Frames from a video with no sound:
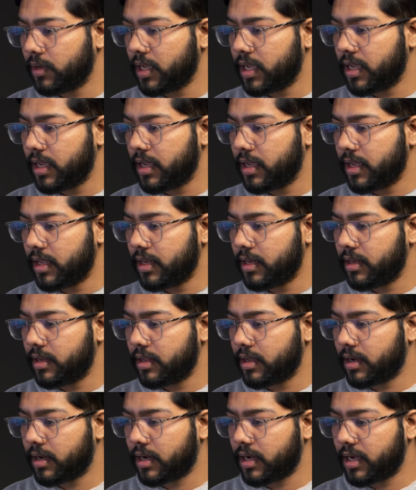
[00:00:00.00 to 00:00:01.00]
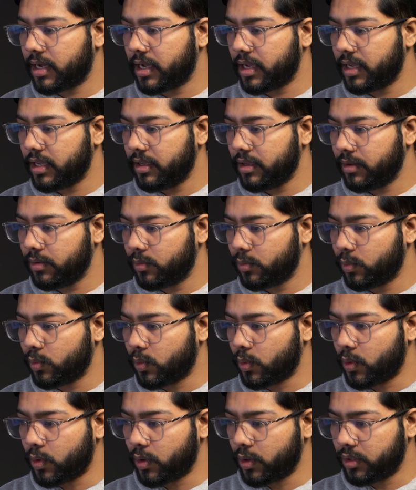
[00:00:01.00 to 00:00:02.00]
and I
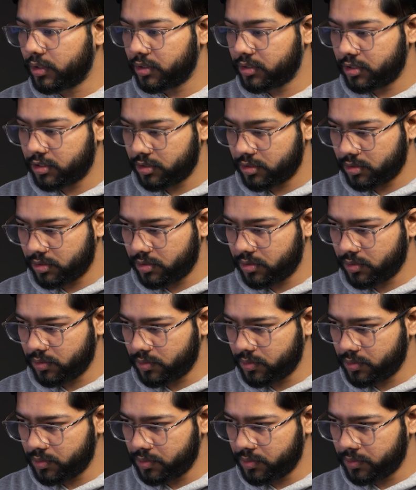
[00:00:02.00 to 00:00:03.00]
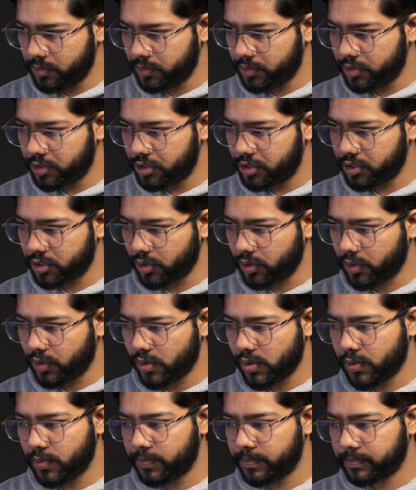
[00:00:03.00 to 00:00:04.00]
want to show